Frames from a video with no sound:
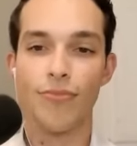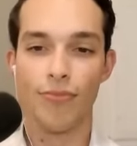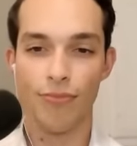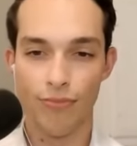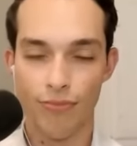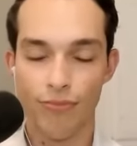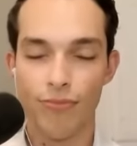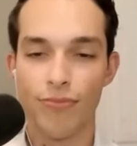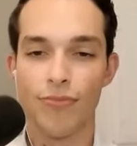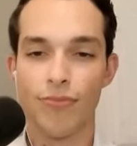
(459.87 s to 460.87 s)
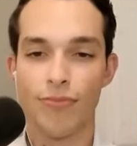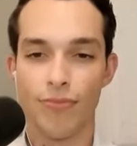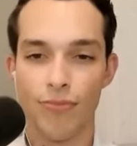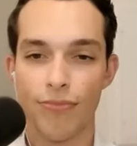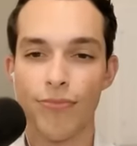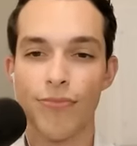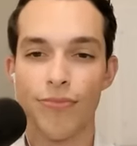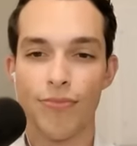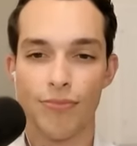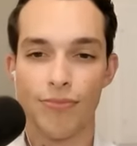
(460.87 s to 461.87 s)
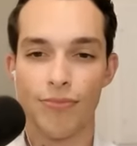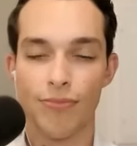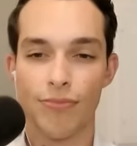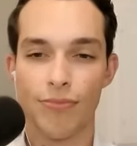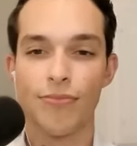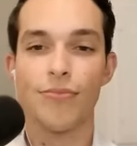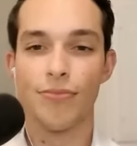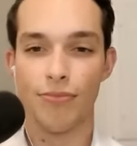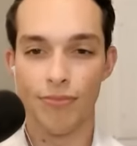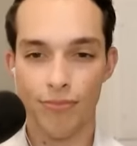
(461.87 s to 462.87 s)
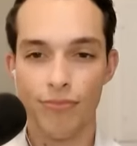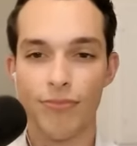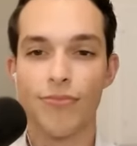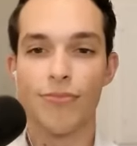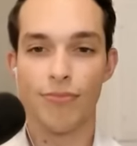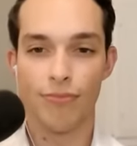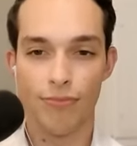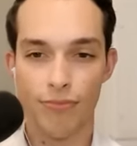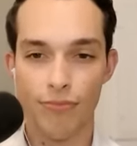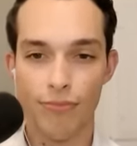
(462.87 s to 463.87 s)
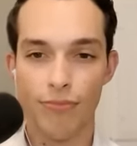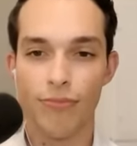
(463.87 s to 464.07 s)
No words are spoken by the person on screen.